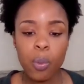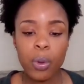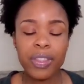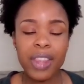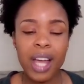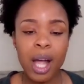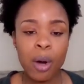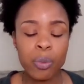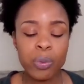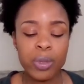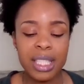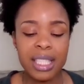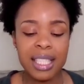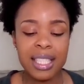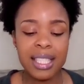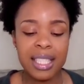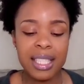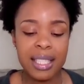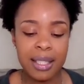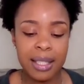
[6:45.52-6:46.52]
without
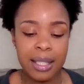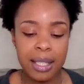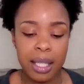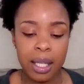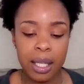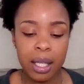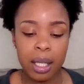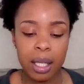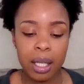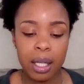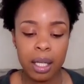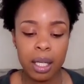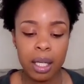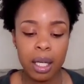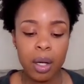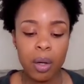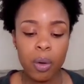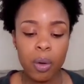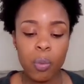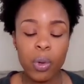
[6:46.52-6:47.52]
resisting
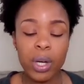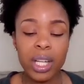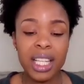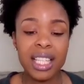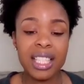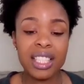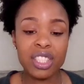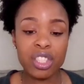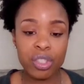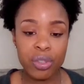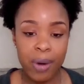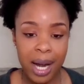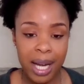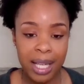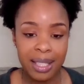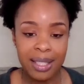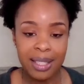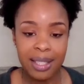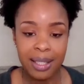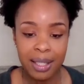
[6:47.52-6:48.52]
what it is
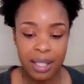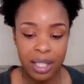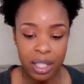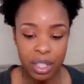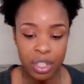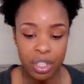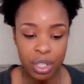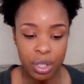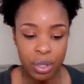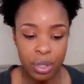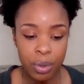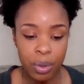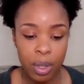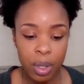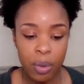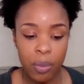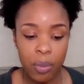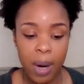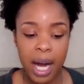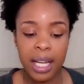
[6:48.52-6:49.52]
trying to teach you,
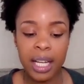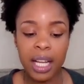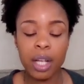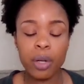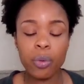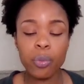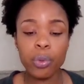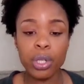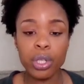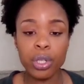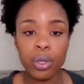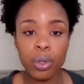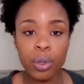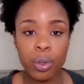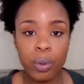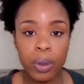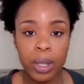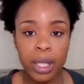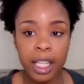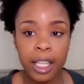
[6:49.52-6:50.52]
right? And
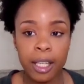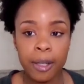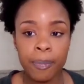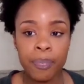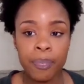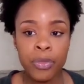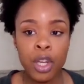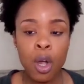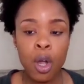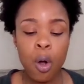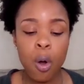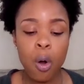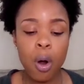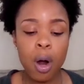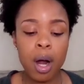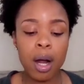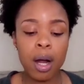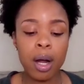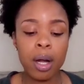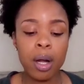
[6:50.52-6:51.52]
renewing
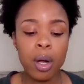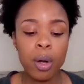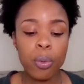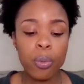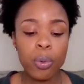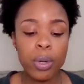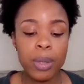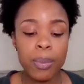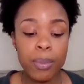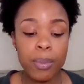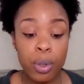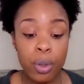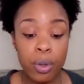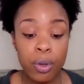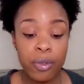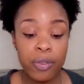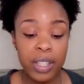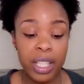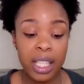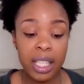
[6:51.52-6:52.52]
or
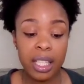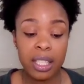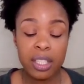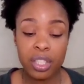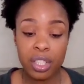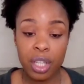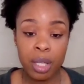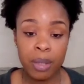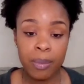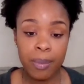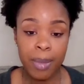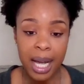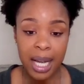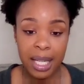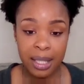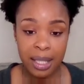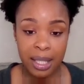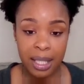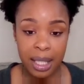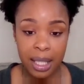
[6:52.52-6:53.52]
removing certain
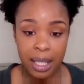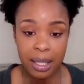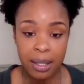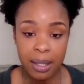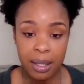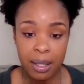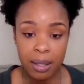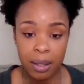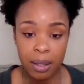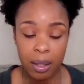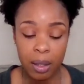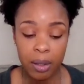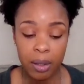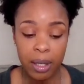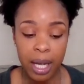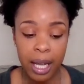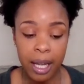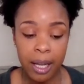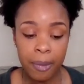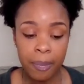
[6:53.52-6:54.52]
mindsets,
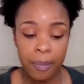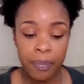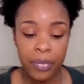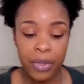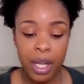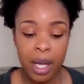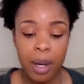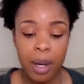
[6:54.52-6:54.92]
okay?